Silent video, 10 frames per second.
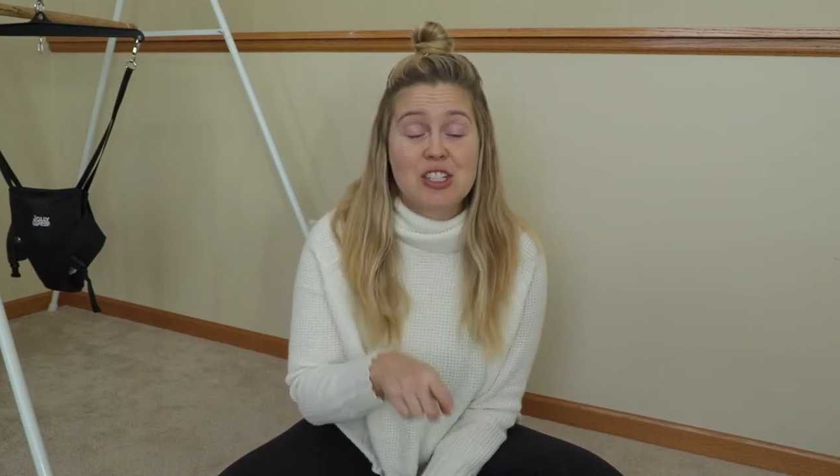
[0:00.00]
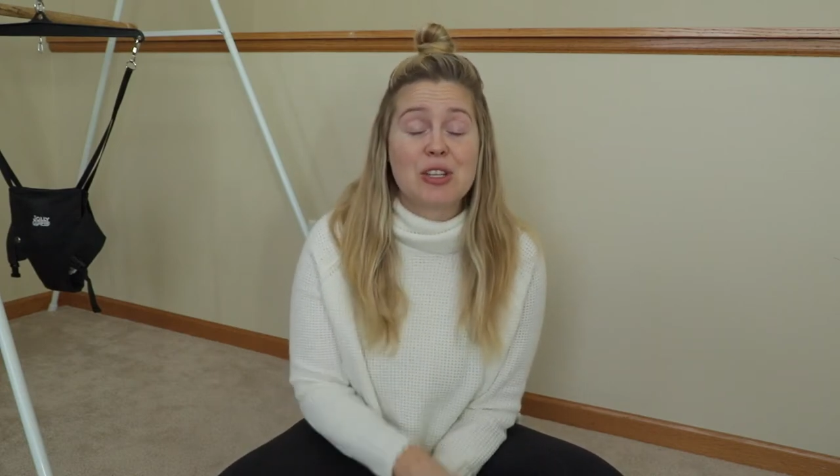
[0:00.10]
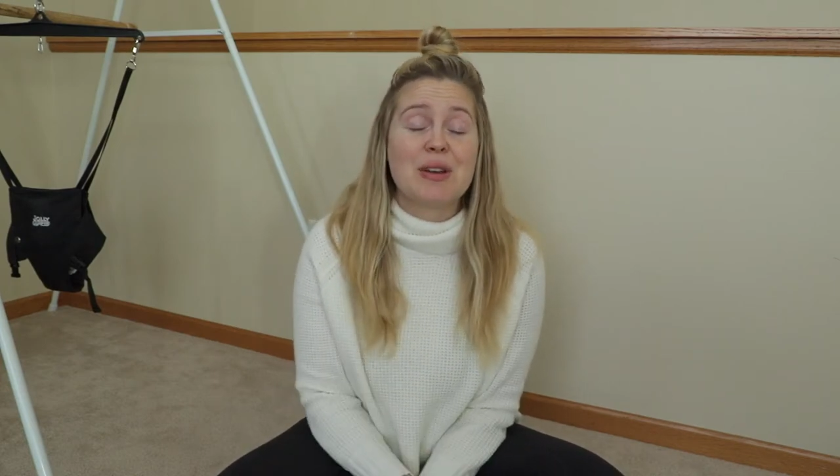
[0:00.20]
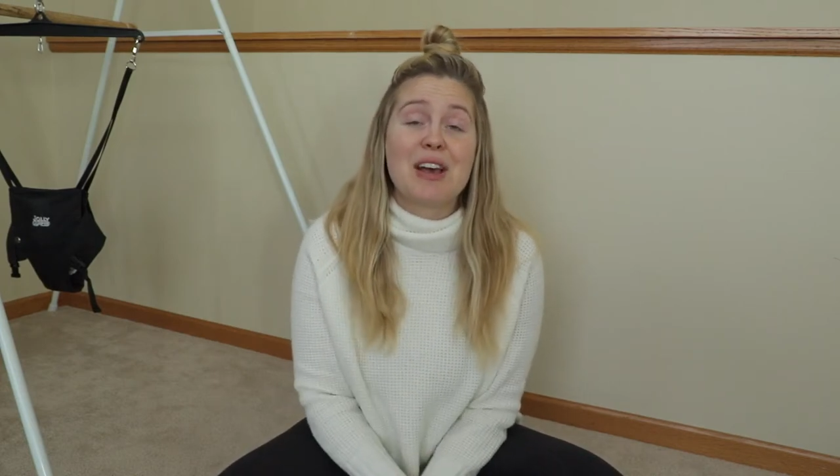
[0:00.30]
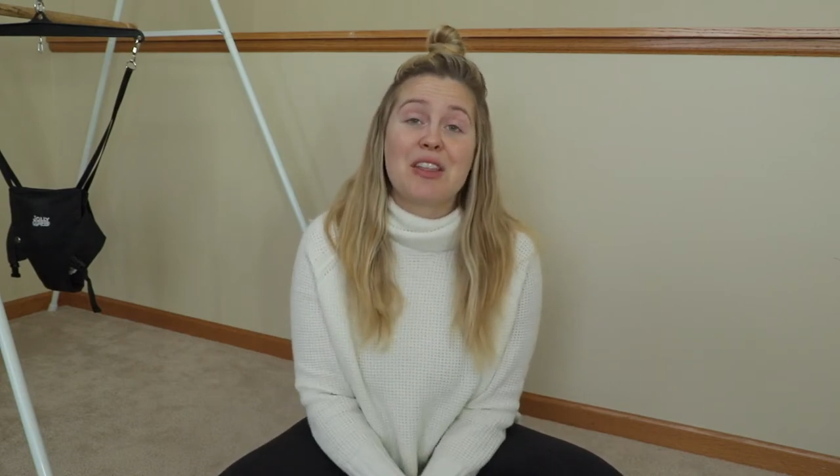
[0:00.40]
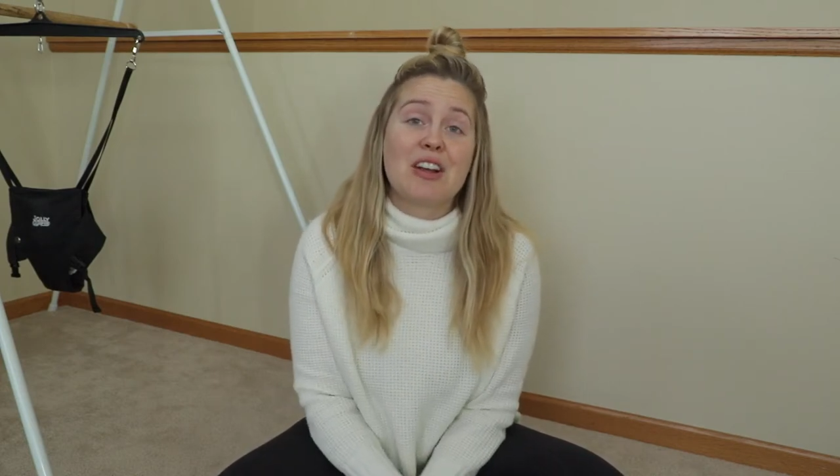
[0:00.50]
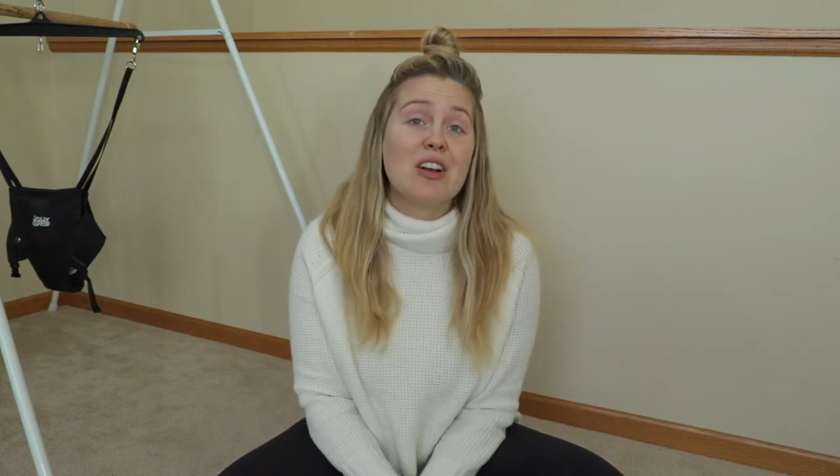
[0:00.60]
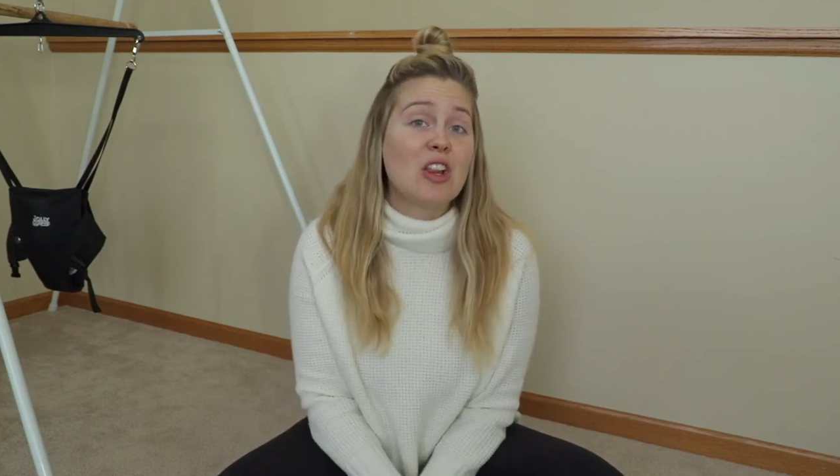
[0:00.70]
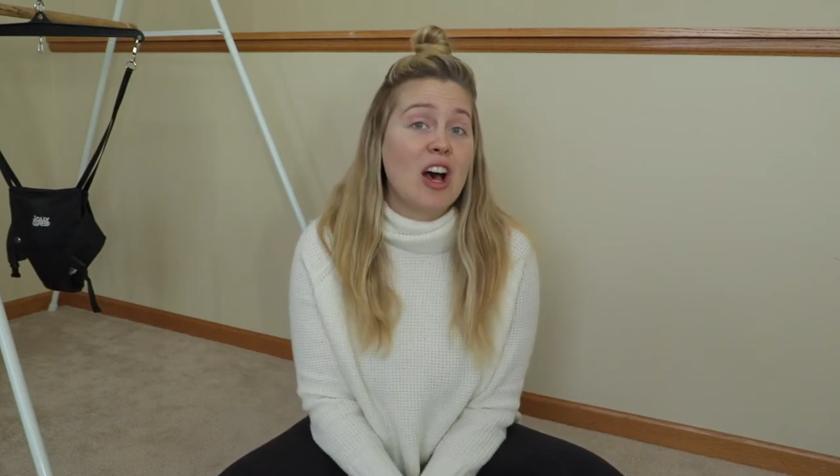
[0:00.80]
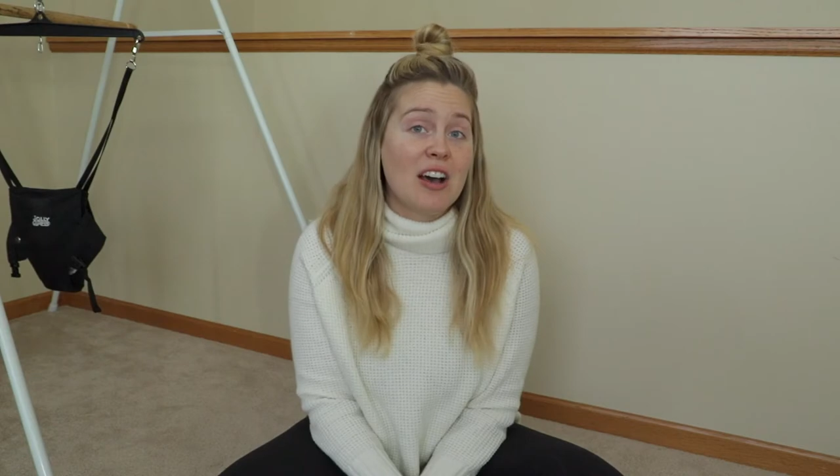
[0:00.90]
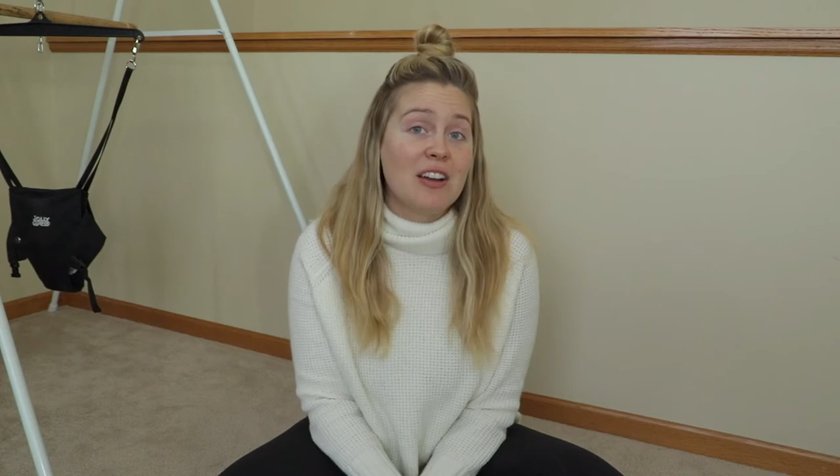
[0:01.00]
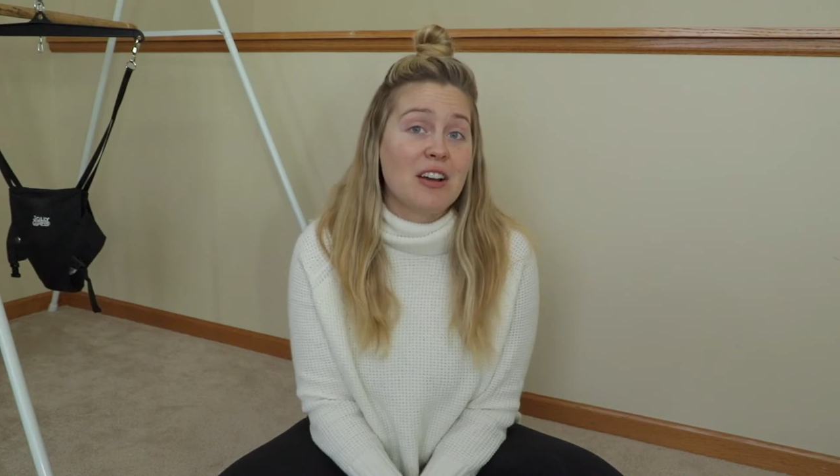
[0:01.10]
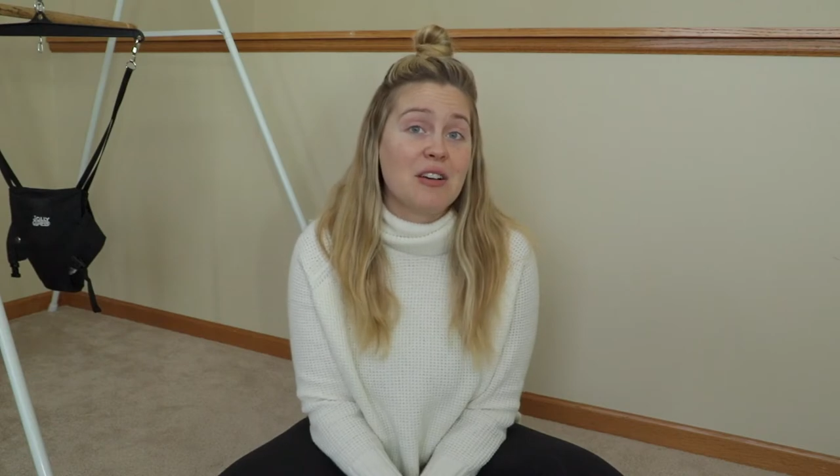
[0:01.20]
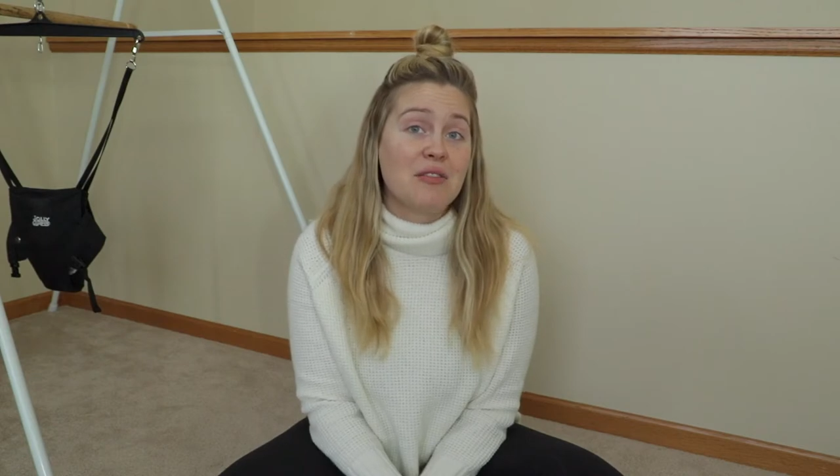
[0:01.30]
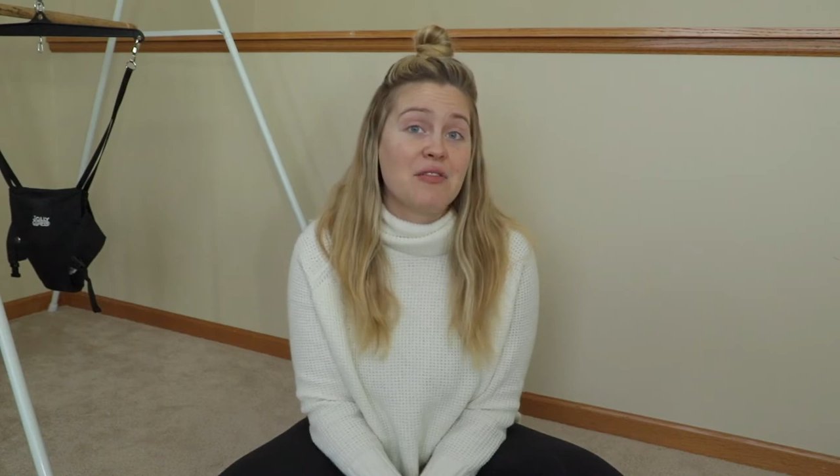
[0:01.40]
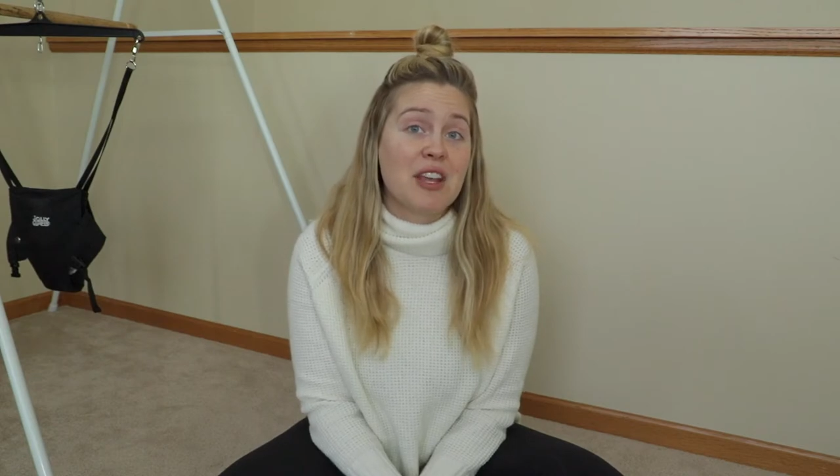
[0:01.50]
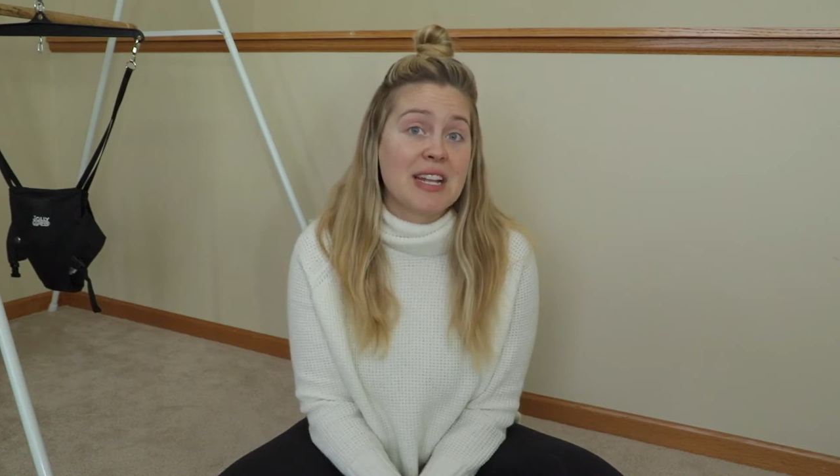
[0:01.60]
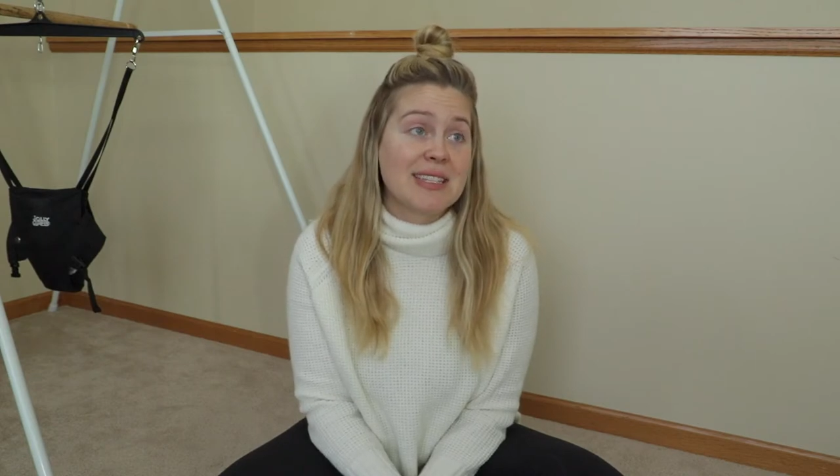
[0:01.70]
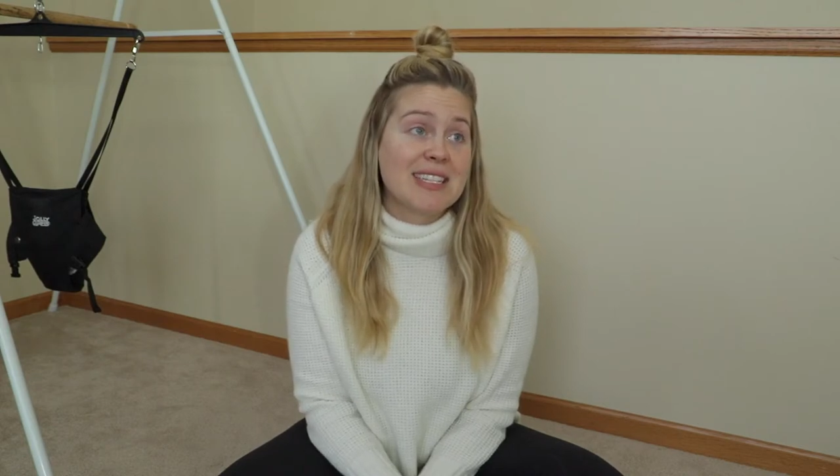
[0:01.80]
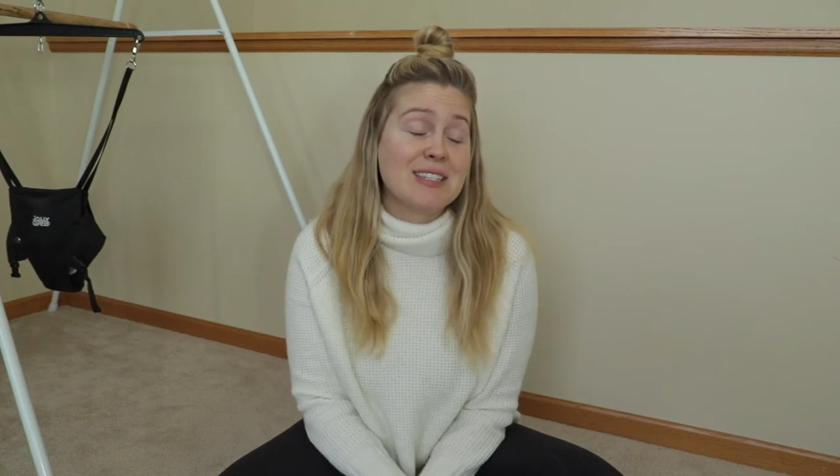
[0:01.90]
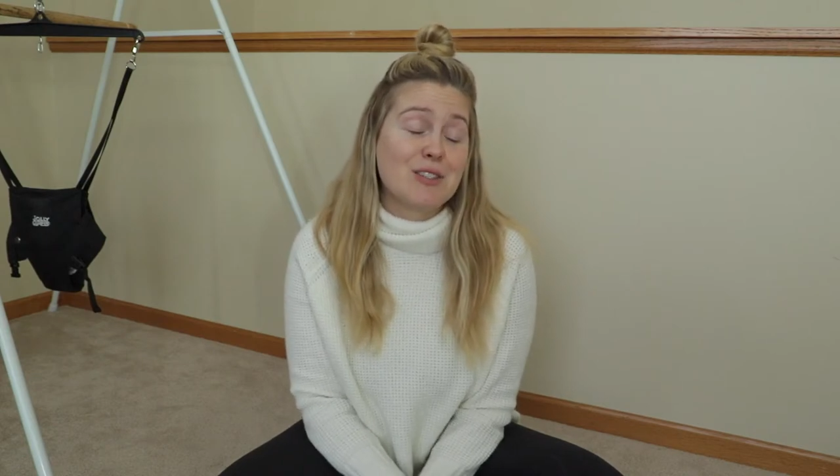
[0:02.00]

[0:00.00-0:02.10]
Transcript: So now there are a lot of fancy